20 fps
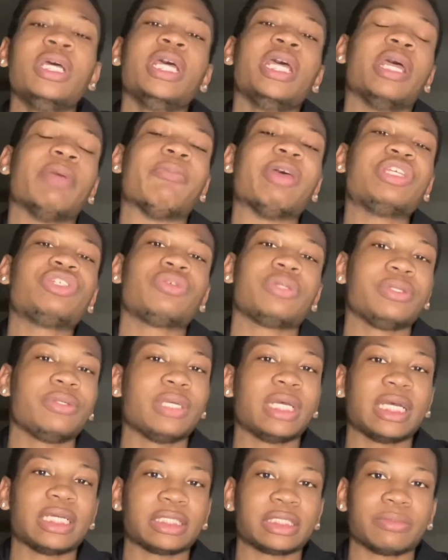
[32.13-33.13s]
And make sure you
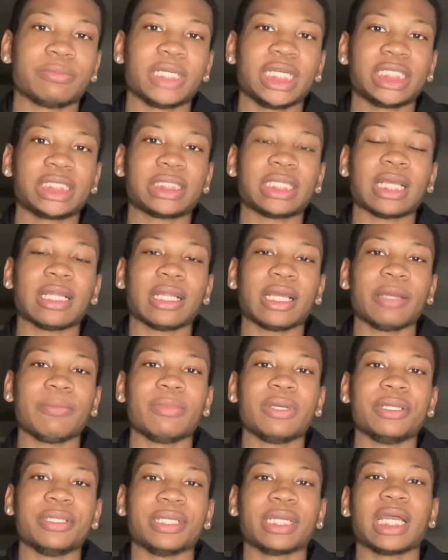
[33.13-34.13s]
guys smash that like
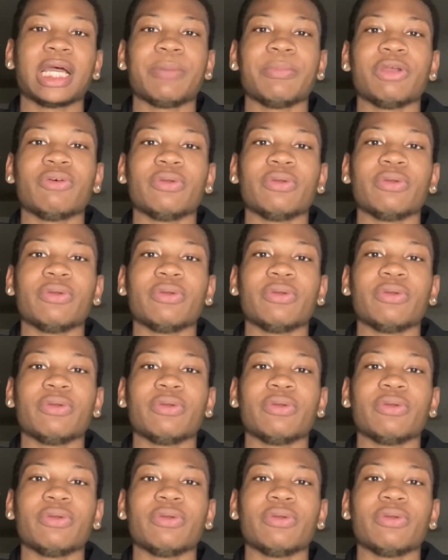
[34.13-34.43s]
button and comment